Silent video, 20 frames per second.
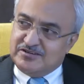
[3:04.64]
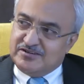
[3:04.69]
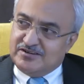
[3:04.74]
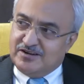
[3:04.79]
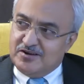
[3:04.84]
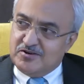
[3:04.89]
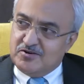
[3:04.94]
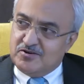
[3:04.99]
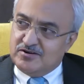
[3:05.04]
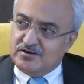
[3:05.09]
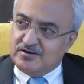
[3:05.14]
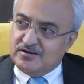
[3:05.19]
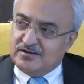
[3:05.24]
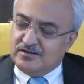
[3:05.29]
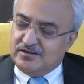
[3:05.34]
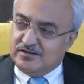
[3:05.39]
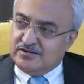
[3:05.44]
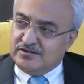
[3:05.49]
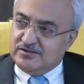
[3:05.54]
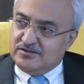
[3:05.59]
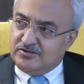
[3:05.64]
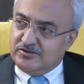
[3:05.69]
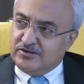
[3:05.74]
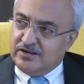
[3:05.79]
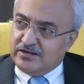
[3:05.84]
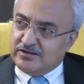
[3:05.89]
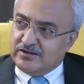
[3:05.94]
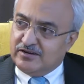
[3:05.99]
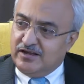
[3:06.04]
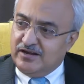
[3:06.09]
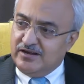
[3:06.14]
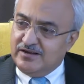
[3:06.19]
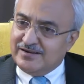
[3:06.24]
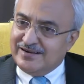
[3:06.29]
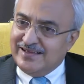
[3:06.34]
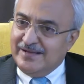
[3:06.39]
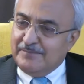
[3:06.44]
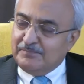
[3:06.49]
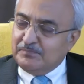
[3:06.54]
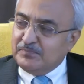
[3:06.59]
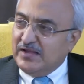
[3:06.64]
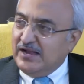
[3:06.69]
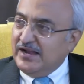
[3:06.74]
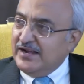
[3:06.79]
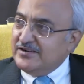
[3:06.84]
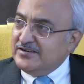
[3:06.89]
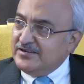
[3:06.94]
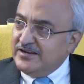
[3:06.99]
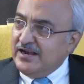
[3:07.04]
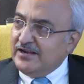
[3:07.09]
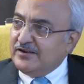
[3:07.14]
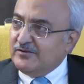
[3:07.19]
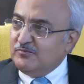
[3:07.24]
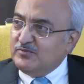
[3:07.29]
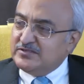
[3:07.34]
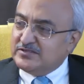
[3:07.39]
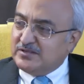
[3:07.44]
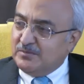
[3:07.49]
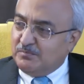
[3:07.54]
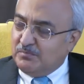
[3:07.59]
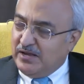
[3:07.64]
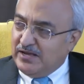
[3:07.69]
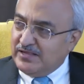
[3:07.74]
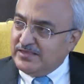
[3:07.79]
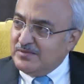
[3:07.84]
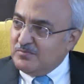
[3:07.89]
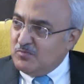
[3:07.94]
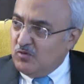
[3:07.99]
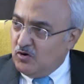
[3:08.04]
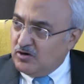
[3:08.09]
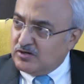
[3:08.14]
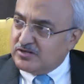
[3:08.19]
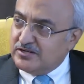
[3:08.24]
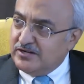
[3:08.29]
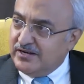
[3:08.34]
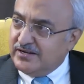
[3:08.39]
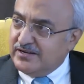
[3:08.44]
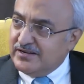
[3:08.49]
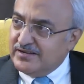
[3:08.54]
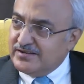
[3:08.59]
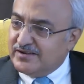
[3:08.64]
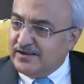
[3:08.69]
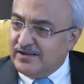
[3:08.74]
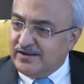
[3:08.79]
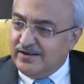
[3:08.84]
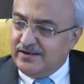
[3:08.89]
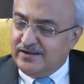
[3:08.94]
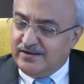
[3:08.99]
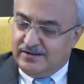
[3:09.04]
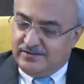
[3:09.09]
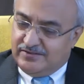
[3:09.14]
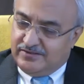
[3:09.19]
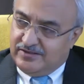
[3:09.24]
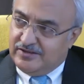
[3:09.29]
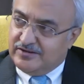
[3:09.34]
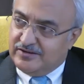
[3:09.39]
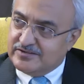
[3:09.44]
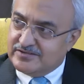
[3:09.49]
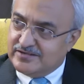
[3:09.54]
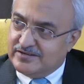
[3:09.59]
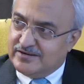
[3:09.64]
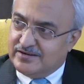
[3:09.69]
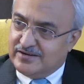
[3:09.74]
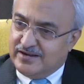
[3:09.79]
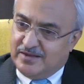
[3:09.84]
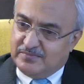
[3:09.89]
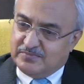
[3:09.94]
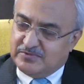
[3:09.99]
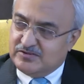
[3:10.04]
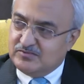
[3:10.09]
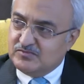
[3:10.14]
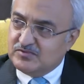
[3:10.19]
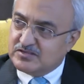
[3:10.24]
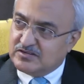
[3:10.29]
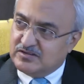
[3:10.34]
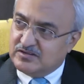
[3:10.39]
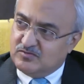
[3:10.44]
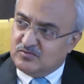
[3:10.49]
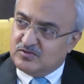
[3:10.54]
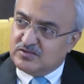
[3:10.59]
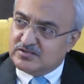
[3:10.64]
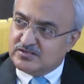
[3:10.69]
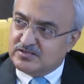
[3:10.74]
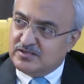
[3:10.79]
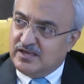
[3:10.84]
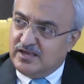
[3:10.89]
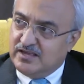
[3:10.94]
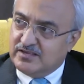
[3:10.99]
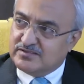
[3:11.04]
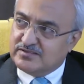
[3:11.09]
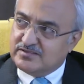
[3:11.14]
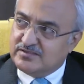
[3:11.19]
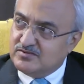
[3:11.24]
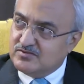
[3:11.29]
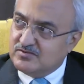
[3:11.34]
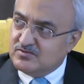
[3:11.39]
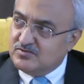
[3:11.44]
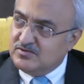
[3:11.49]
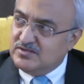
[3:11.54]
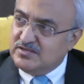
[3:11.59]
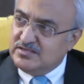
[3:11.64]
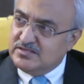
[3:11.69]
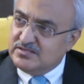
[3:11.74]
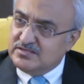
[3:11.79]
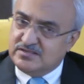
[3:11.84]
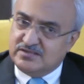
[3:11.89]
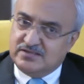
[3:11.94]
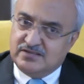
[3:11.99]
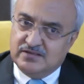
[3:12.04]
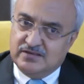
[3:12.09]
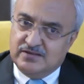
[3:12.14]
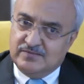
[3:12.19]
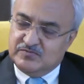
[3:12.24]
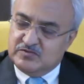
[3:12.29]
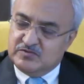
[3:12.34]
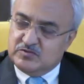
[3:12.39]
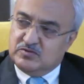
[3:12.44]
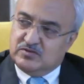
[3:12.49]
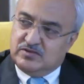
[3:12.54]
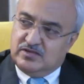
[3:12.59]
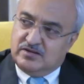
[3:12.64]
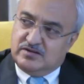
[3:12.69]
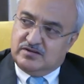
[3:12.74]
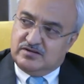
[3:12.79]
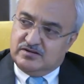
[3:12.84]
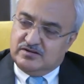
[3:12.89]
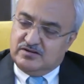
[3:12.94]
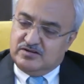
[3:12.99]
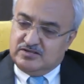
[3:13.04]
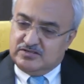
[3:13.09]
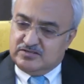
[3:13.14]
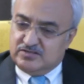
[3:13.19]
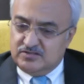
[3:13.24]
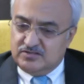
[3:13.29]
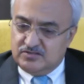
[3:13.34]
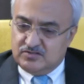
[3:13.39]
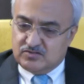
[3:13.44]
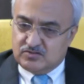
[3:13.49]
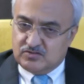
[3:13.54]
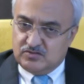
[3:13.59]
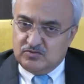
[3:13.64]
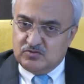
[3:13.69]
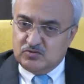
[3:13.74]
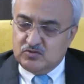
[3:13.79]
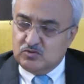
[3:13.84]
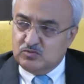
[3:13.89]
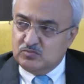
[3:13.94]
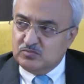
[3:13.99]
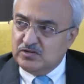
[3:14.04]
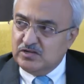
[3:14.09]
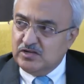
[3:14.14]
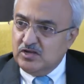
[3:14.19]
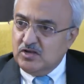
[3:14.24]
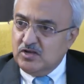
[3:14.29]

run on uh, direct current, and yet we supply them alternating current, and there is an adapter which converts the AC into DC, so that DC is consumed.